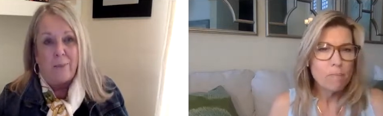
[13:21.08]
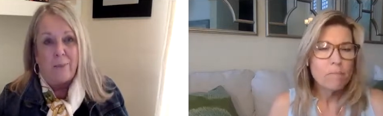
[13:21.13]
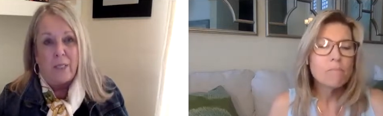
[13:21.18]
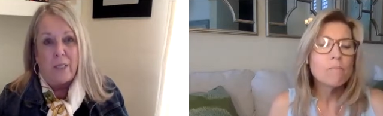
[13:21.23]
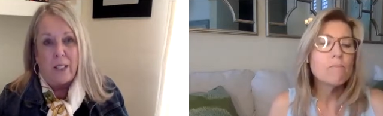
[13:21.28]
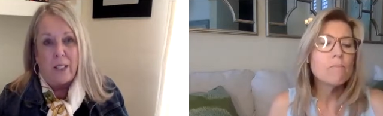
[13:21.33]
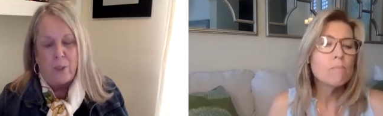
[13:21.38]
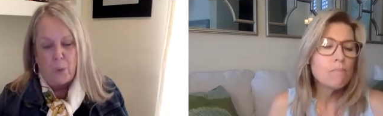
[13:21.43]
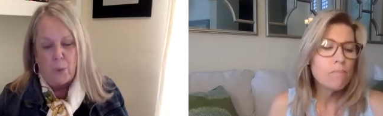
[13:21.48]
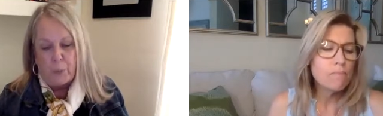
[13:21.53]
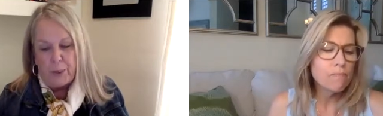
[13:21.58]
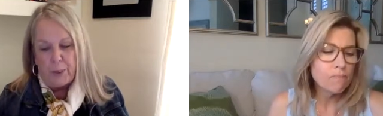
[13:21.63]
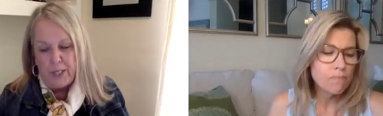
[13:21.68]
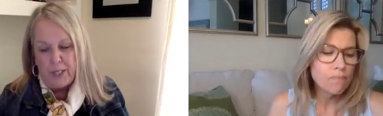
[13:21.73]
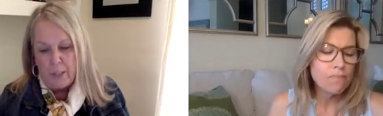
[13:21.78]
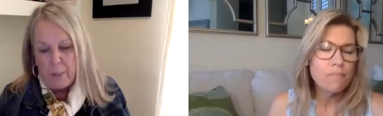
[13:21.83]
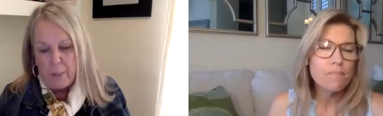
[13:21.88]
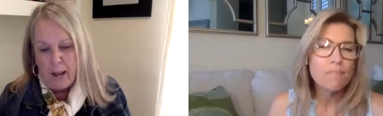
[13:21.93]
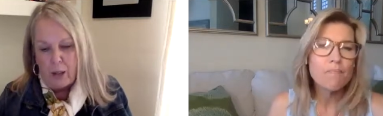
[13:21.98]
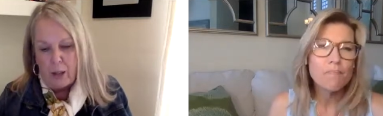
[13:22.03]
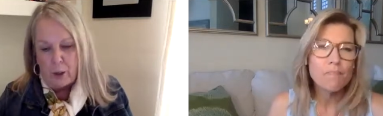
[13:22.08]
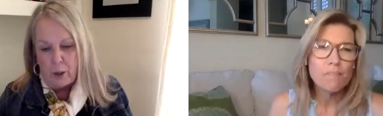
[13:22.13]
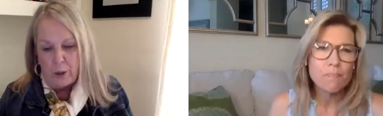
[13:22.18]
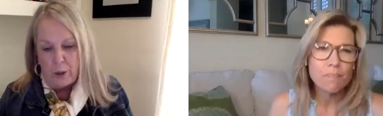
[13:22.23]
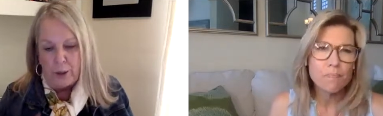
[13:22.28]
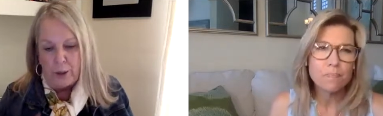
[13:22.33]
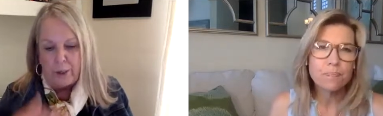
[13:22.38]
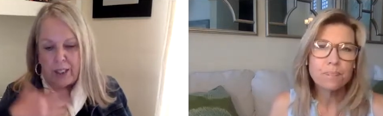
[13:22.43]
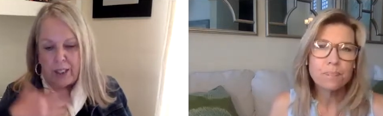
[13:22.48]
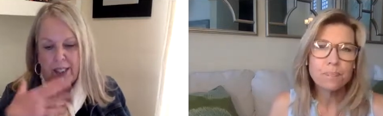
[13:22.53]
Speaker 1: It's really mm. about
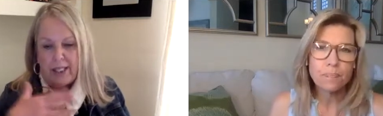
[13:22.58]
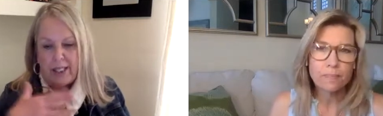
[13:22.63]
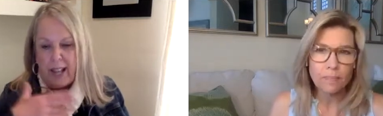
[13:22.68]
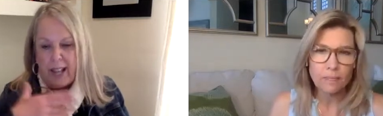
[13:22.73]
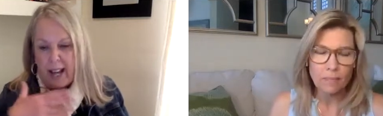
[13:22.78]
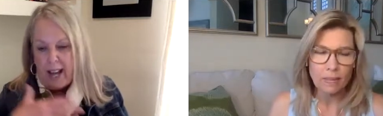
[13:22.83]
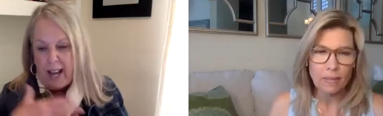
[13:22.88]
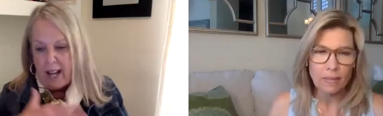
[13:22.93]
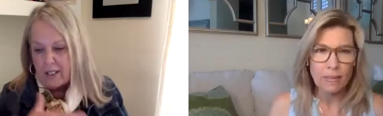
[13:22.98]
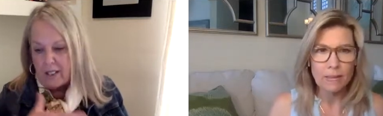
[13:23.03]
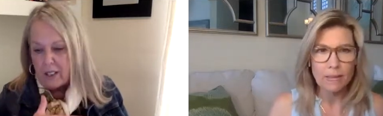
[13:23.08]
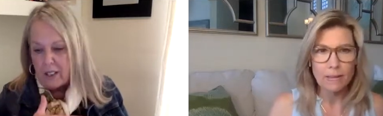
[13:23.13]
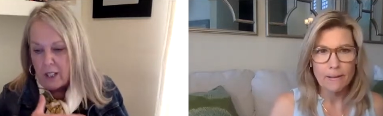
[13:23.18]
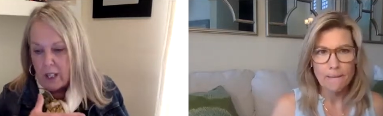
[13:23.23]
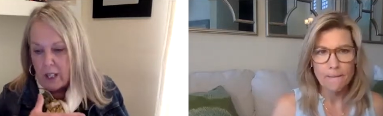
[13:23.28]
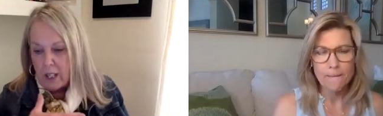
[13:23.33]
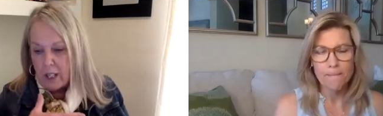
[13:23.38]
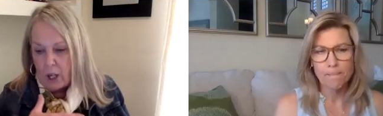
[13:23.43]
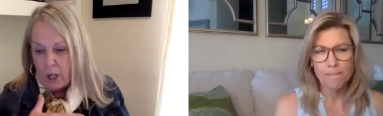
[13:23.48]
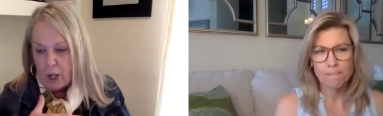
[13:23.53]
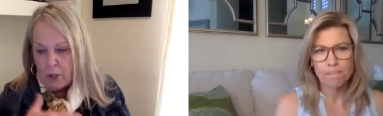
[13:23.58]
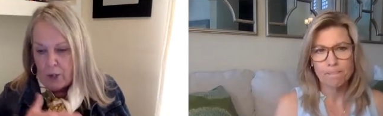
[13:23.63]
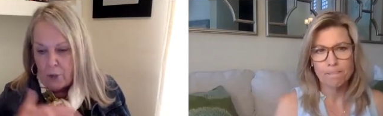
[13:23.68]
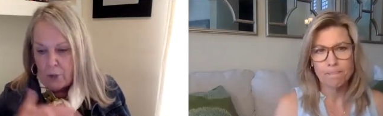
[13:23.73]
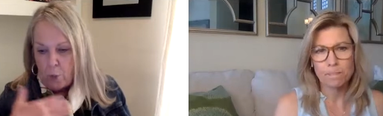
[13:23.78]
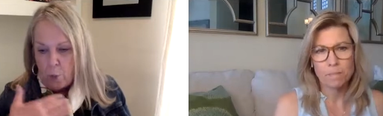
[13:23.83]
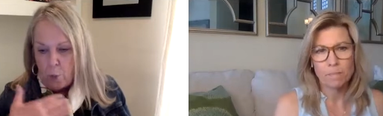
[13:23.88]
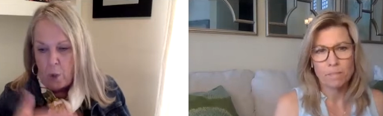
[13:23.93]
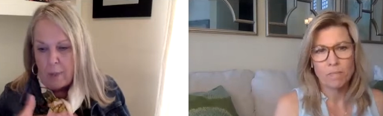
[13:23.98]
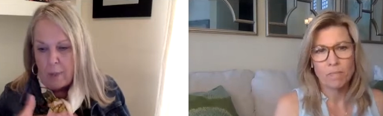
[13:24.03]
looking at the
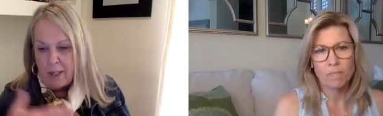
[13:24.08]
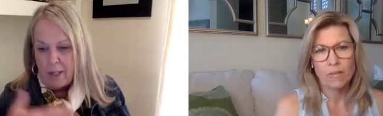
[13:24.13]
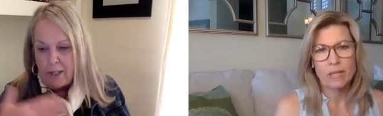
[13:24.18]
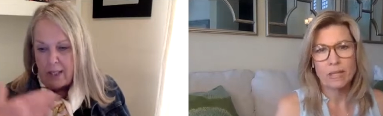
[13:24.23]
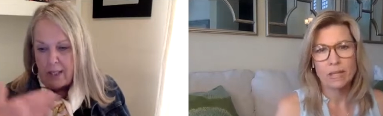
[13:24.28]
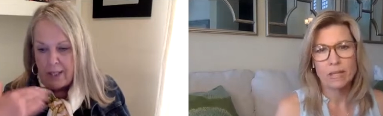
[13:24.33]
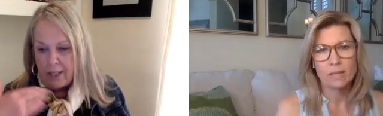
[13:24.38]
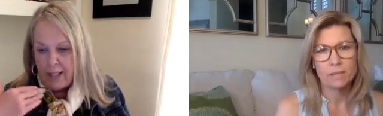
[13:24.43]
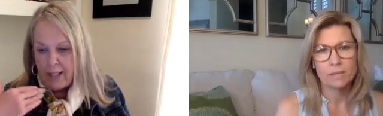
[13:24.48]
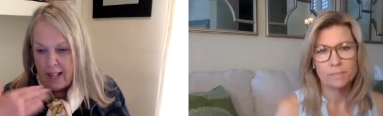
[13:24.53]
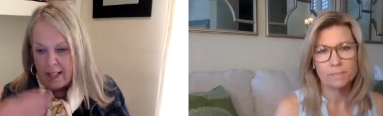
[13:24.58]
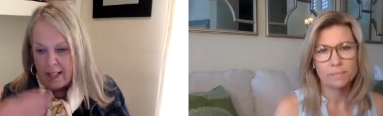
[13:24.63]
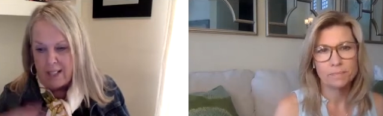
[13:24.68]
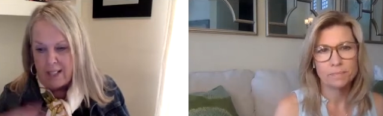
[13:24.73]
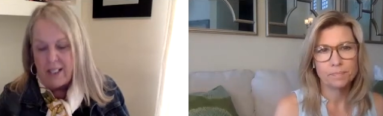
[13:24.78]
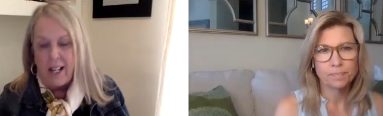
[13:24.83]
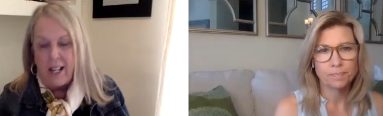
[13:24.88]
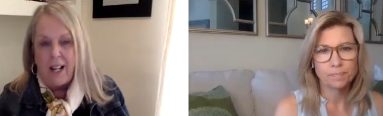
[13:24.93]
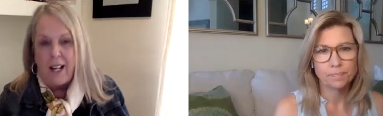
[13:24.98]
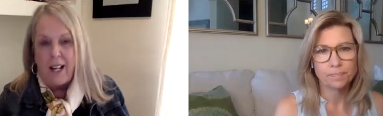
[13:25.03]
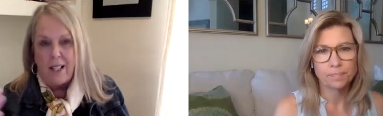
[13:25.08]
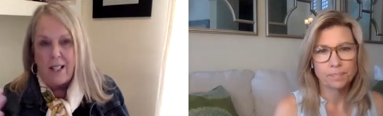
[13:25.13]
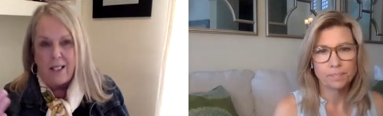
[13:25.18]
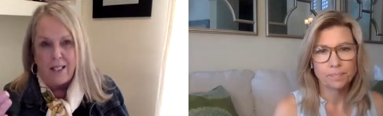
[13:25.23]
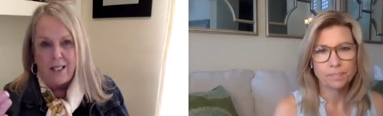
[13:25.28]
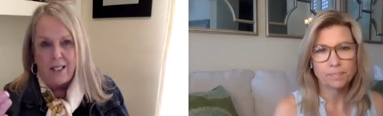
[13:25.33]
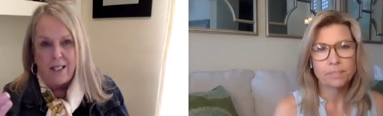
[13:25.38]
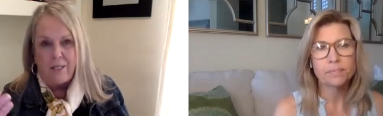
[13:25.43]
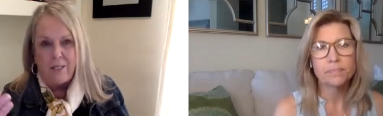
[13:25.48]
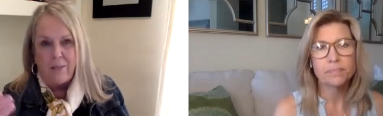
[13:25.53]
woman next to
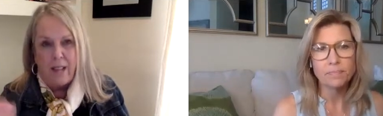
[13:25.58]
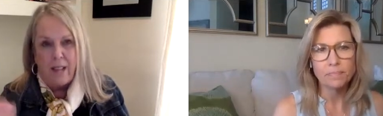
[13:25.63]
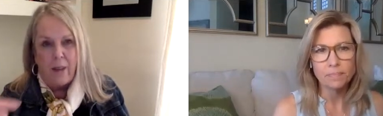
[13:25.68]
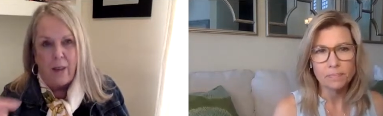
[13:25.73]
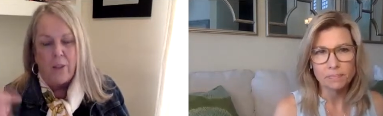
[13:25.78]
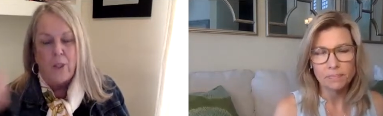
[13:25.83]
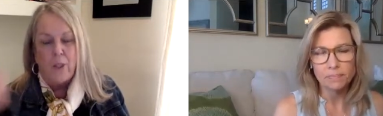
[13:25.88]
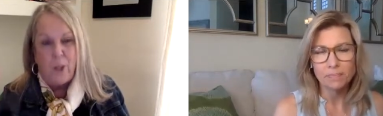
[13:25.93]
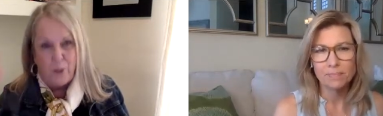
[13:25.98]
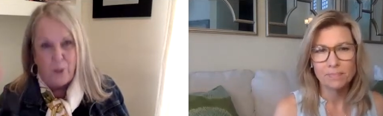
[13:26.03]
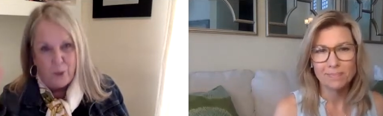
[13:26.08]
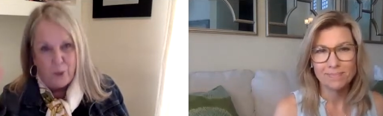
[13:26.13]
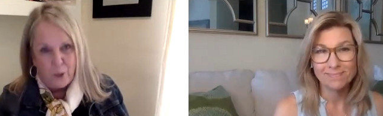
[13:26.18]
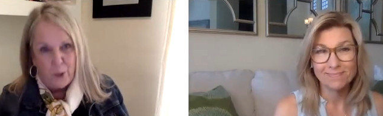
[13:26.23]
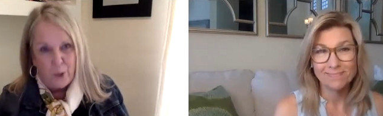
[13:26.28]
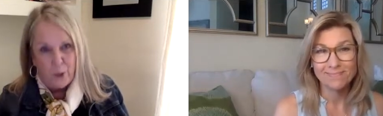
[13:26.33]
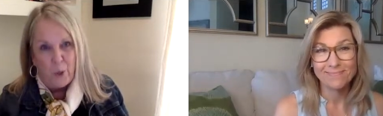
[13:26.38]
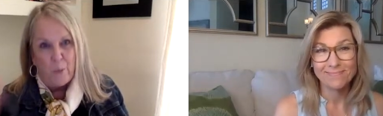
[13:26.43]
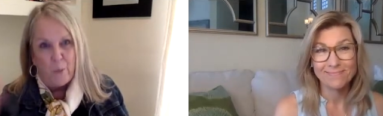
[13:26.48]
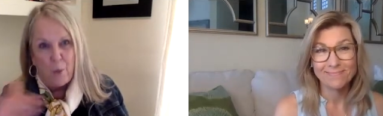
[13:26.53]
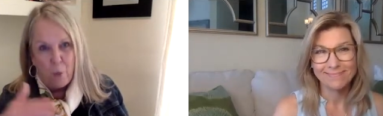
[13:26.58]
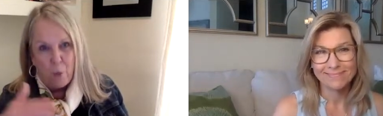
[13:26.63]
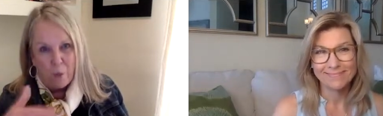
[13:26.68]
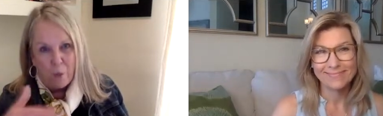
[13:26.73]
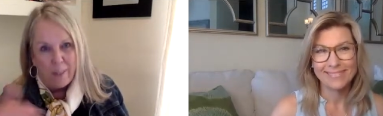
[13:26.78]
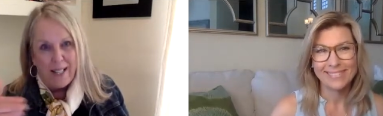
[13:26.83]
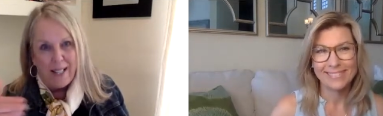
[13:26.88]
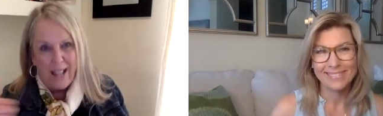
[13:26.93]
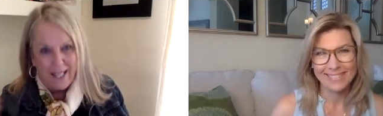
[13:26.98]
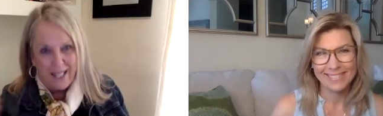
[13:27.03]
us. Now it's on Zoom, the
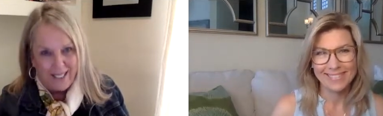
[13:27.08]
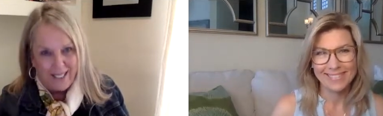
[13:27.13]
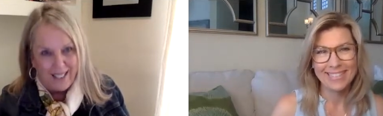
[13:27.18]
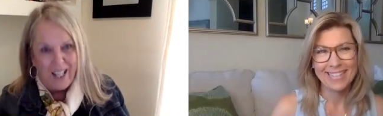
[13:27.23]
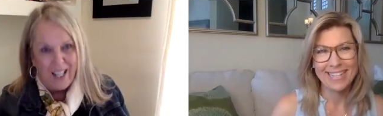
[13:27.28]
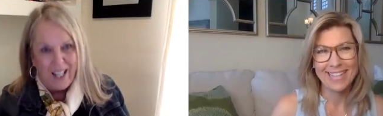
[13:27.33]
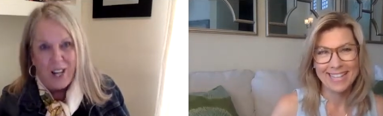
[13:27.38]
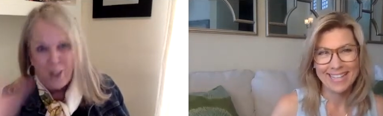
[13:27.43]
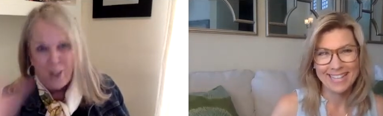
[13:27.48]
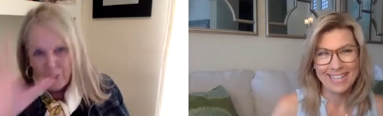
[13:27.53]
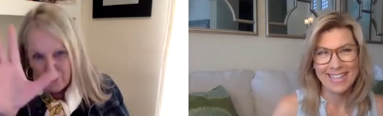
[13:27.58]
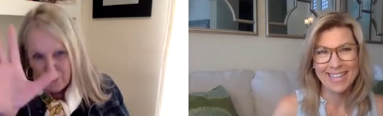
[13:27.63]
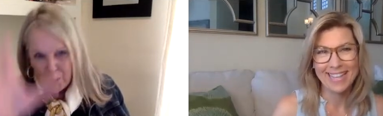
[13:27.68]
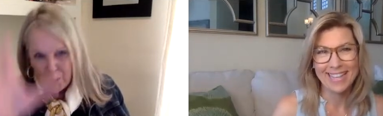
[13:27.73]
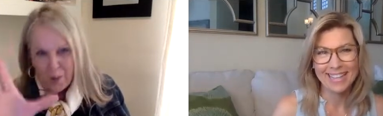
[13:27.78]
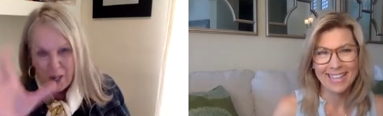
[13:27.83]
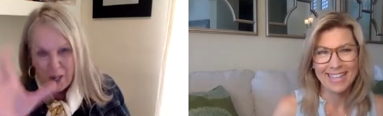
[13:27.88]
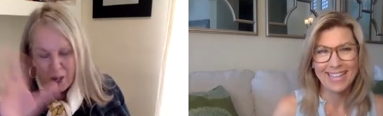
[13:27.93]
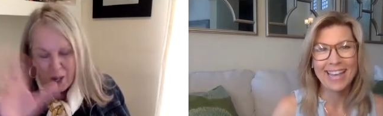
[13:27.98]
woman next to us or the one on